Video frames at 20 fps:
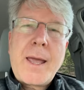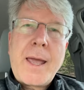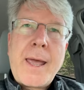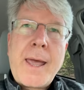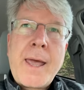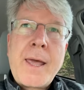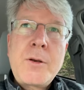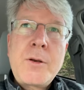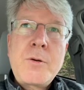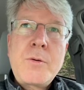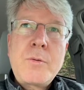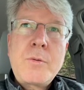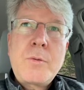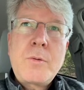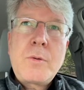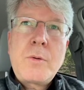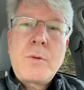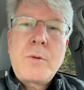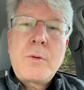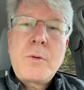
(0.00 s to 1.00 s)
And
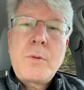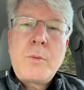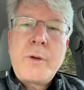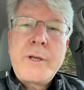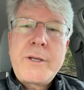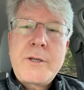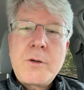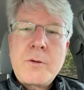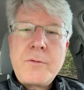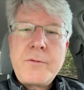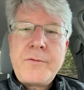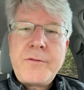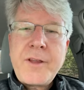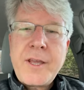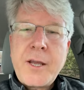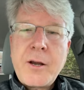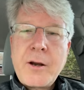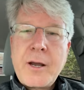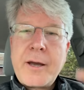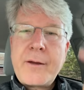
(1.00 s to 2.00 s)
we don't
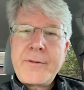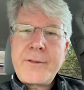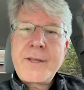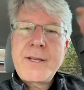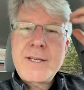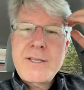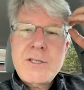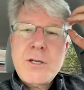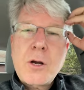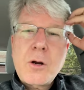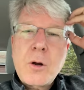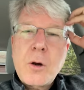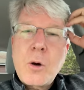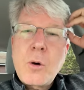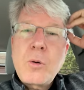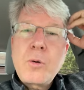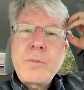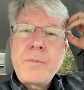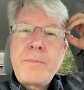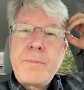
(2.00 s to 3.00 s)
figure out that it's our
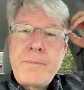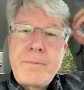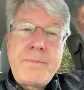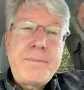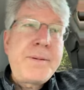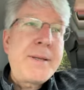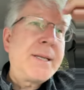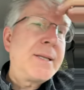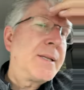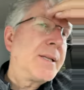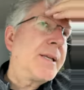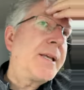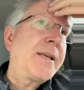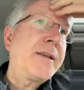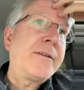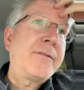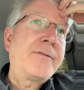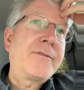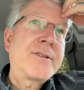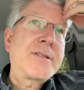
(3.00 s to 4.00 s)
own
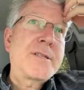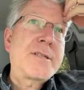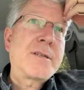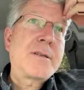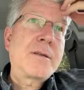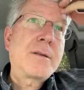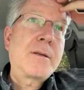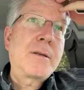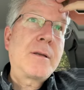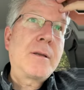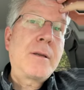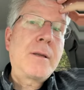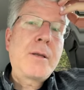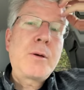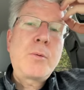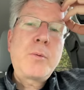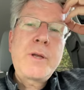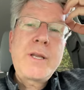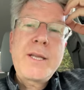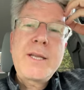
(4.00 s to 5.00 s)
beliefs that
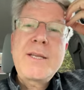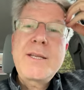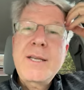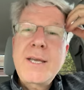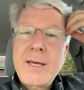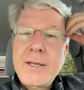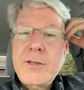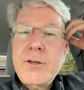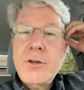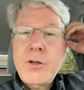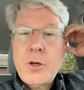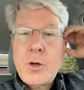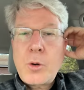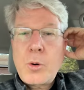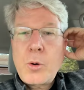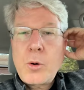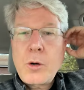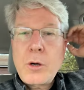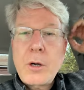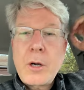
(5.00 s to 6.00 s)
we need to get to the
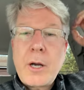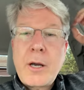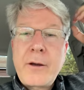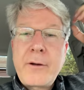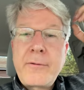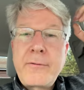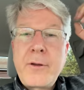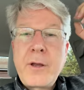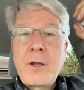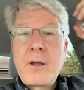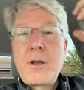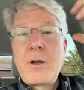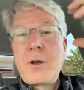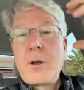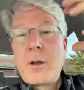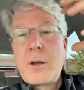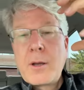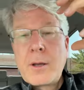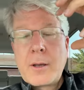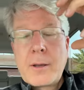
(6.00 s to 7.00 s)
core of
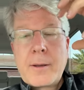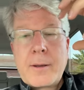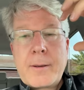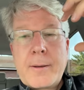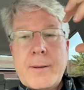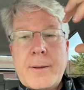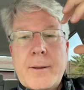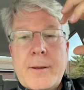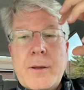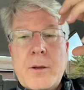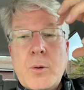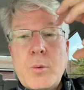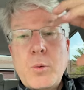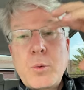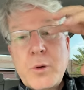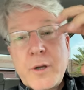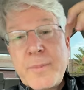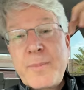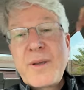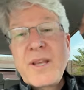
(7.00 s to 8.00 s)

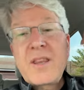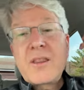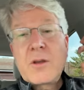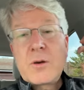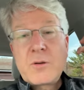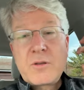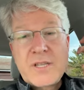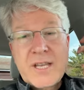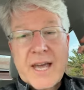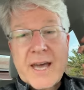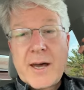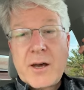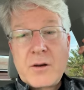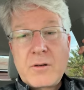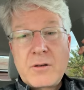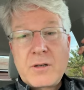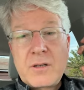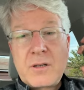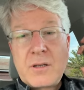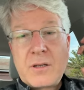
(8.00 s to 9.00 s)
ripping those
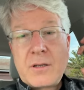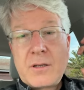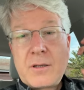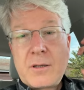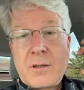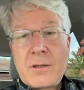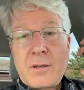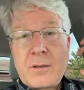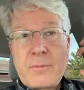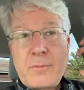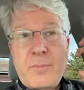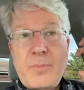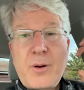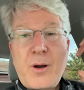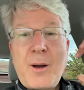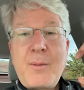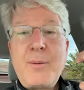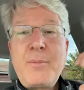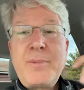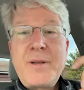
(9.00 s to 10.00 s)
out,
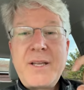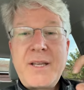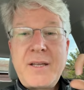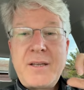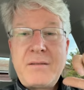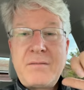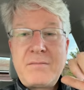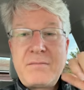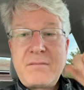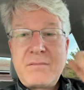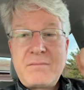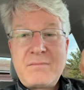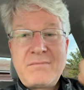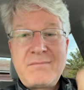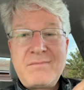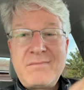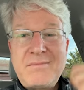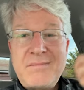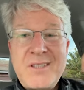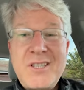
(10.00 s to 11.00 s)
probably
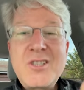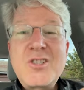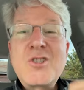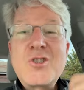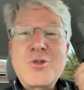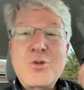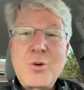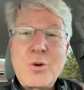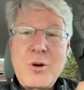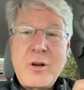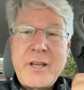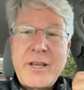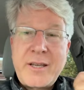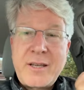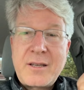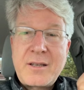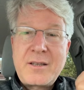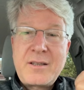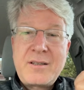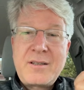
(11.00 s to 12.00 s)

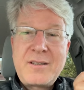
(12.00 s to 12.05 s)
destroying,